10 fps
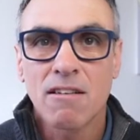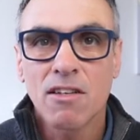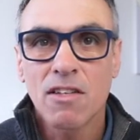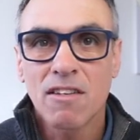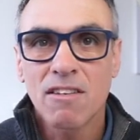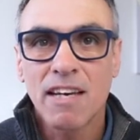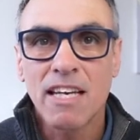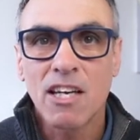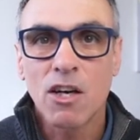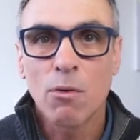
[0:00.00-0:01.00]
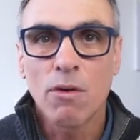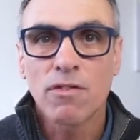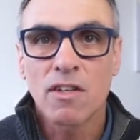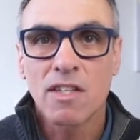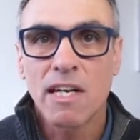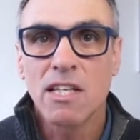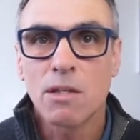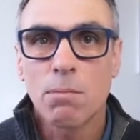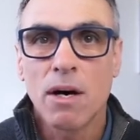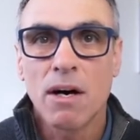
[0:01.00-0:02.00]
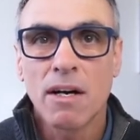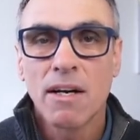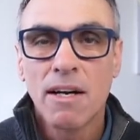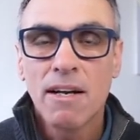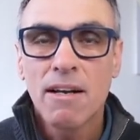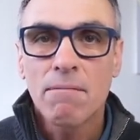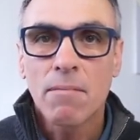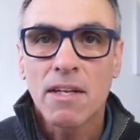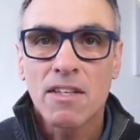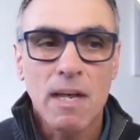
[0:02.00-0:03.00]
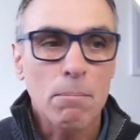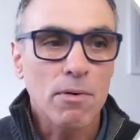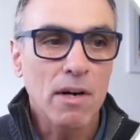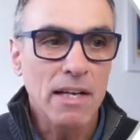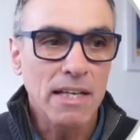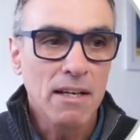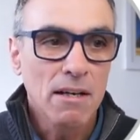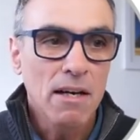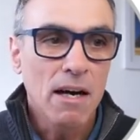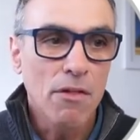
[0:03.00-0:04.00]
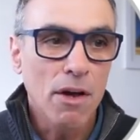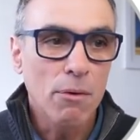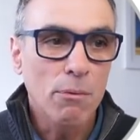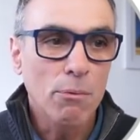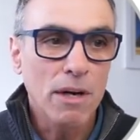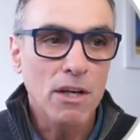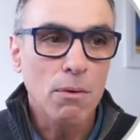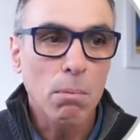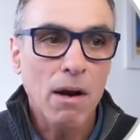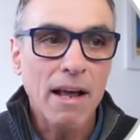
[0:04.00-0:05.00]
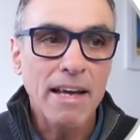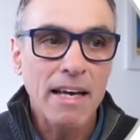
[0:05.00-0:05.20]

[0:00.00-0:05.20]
doesn't take you off to Sendspark separately. Although when you play